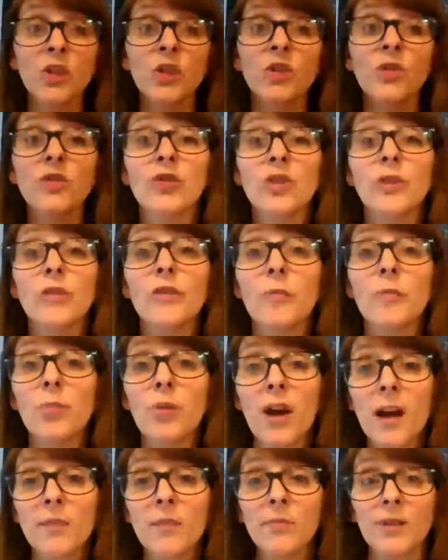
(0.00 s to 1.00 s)
So for
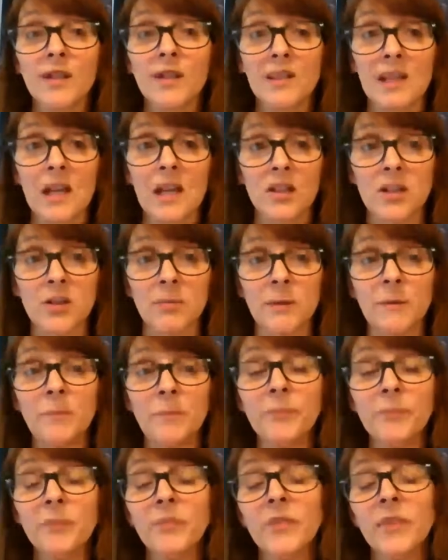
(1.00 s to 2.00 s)
primary attachment,